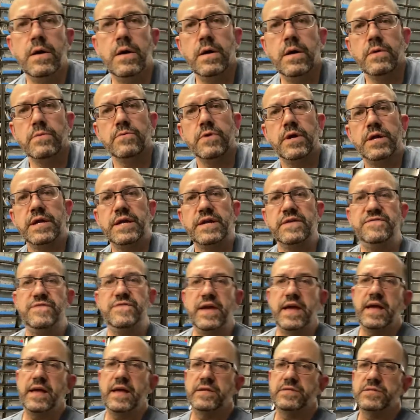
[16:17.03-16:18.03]
running
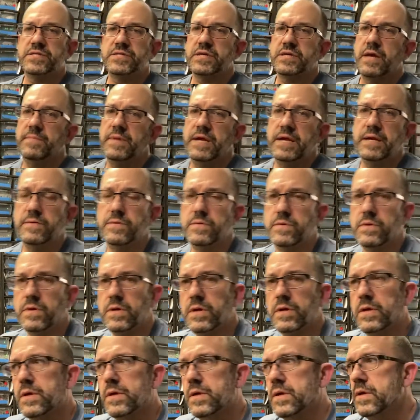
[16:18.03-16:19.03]
fans, I mean,
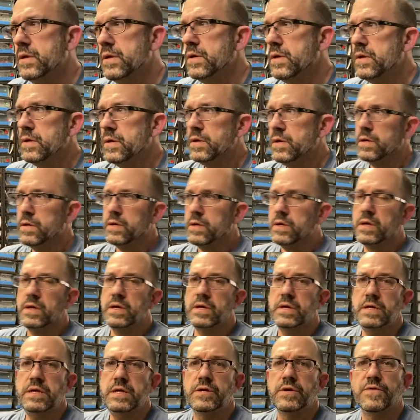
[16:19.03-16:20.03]

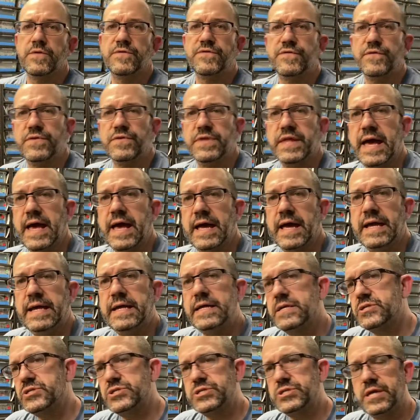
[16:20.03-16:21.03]
you know, for that
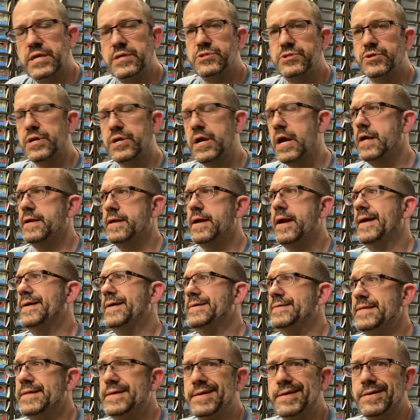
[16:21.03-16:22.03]
heat exchanger kind of
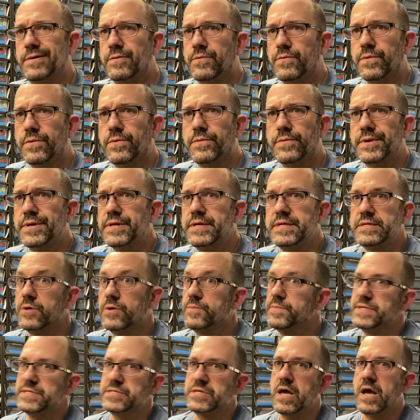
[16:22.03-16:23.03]
idea, we're really
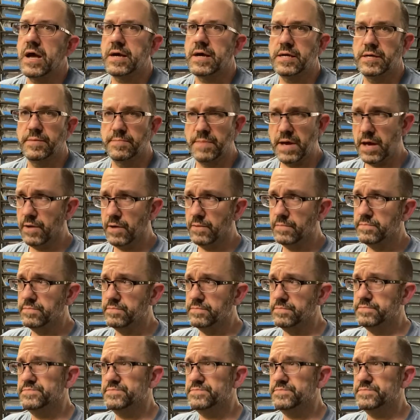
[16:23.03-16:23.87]
only talking about